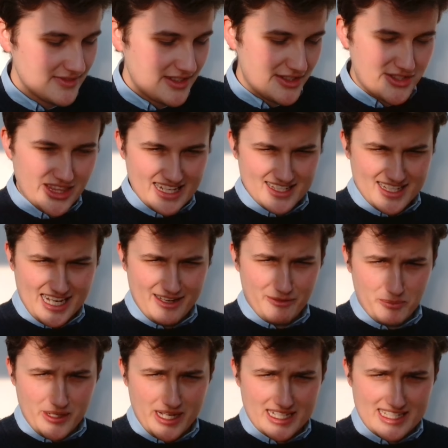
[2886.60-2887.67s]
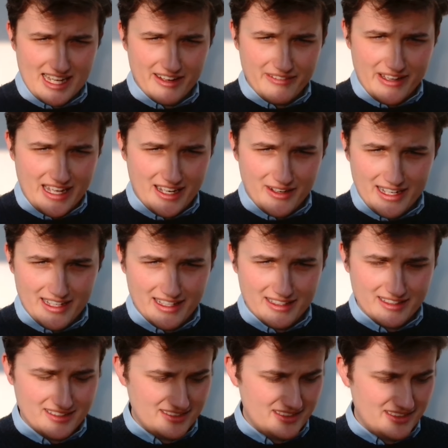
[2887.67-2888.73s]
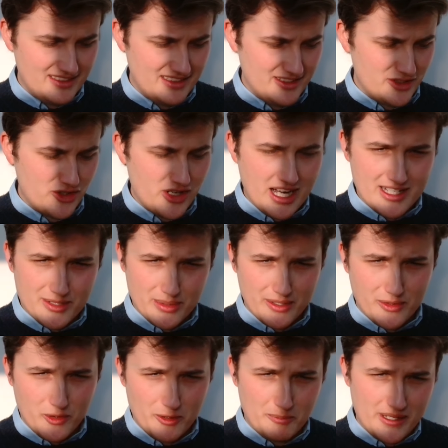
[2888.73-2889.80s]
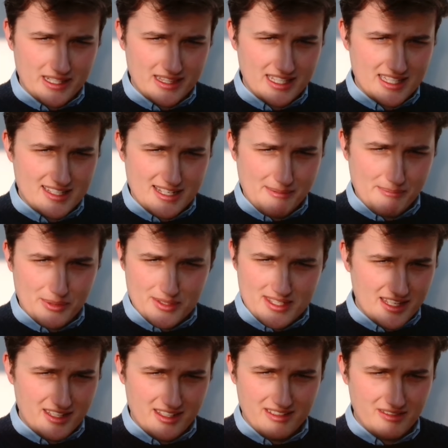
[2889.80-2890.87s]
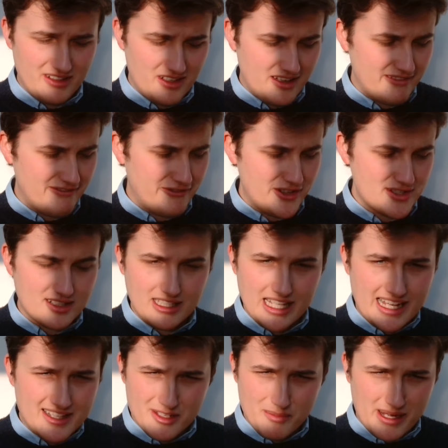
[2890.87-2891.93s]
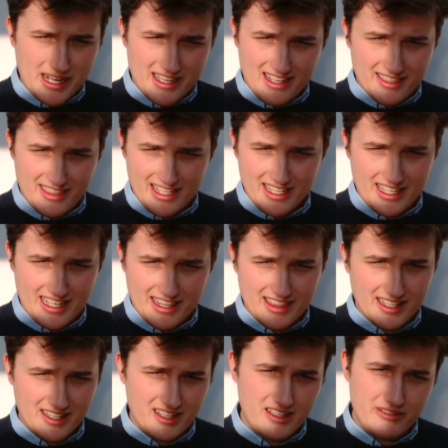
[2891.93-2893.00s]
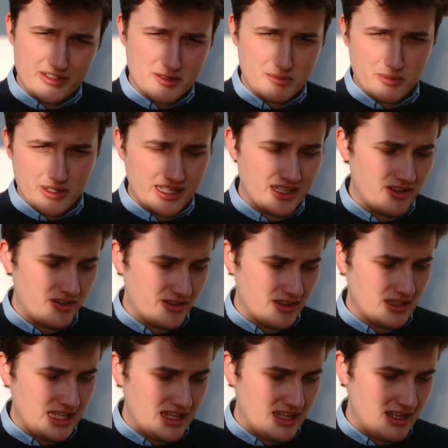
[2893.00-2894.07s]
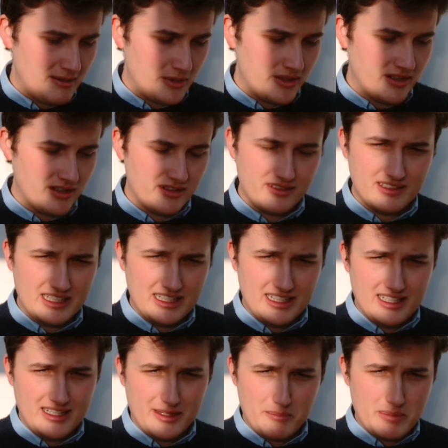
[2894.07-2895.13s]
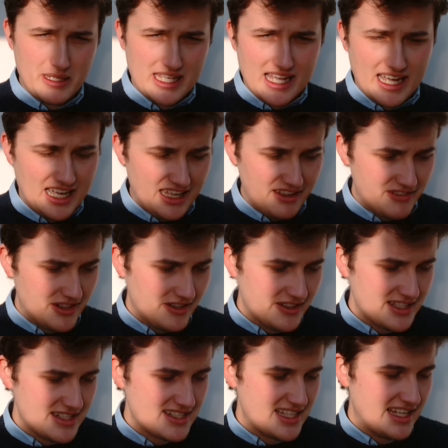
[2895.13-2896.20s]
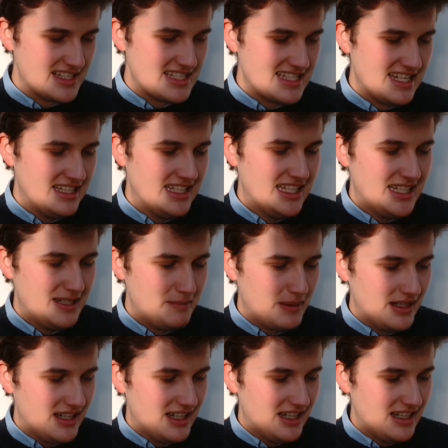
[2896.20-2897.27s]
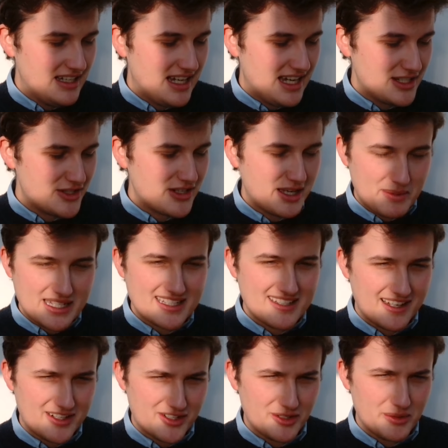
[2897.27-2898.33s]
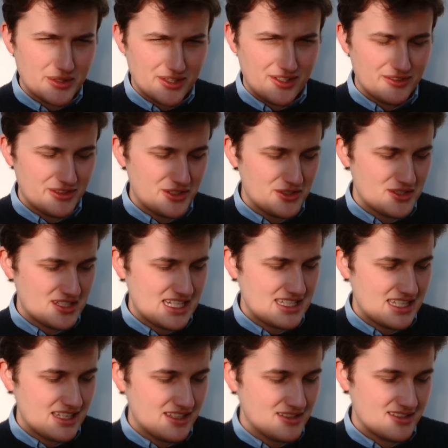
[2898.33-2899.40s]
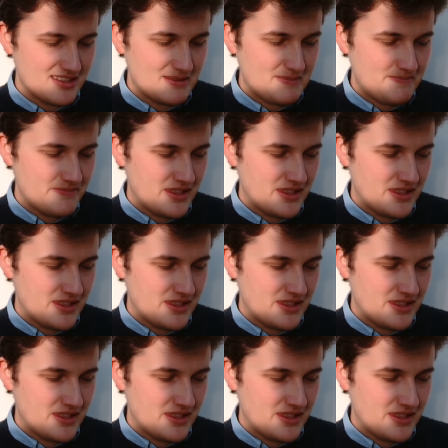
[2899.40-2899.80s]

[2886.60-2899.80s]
And so that's kind of a breakdown of how I tried to incorporate these symbols. They, on first glance, you might not think anything of a spring or the lamb or the beehive and all these things, but uh, I try to be intentional with all of those details,